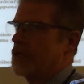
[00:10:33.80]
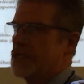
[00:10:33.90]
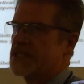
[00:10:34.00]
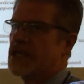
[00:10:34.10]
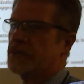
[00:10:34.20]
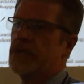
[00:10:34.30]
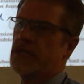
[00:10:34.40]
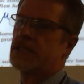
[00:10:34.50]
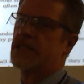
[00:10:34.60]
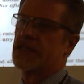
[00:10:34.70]
Sigma
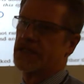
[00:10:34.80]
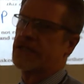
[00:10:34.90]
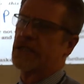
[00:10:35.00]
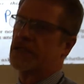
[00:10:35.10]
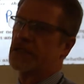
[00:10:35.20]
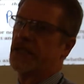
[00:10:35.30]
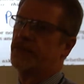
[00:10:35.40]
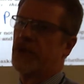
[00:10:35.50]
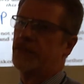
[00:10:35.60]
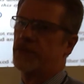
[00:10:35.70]
is technically a
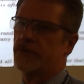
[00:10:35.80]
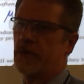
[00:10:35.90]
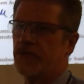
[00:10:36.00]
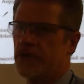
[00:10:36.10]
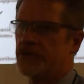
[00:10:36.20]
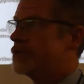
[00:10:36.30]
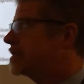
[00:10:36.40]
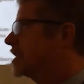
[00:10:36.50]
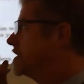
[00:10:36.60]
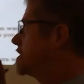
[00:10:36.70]
parameter, but we don't do
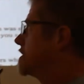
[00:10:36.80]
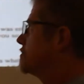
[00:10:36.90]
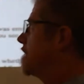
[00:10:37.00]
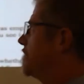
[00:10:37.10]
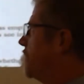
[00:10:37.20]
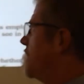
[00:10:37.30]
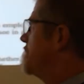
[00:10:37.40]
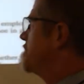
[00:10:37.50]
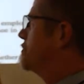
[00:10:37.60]
studies to try to find the